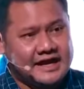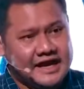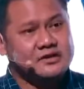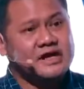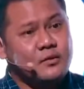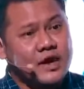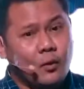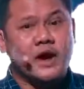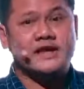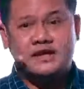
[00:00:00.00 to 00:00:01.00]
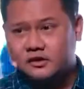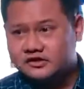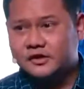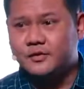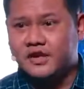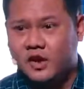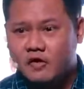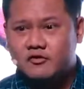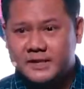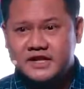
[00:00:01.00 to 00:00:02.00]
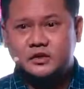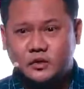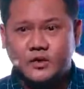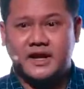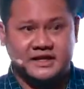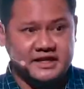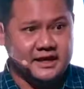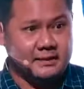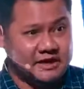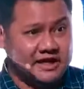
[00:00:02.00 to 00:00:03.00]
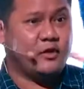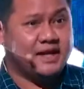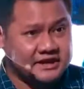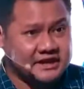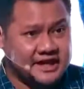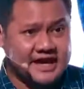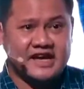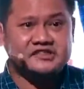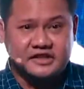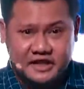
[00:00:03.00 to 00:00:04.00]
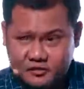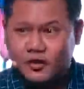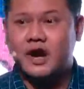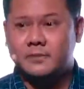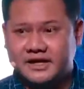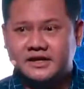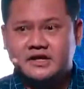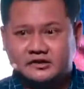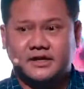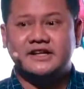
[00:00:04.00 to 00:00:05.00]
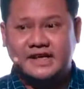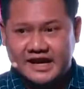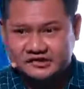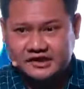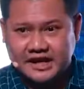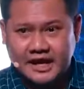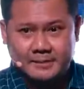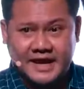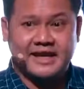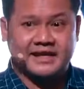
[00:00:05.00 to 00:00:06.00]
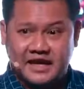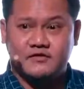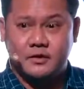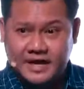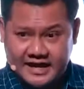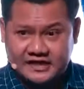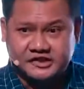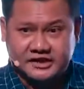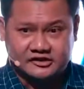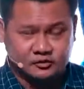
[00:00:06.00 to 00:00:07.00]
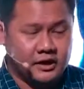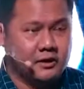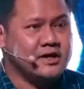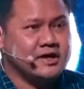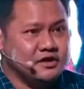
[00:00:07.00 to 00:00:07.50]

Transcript: And actually we are working closely with the government to create the liquidity and exit environment so that Thai startup at that level can exit as well.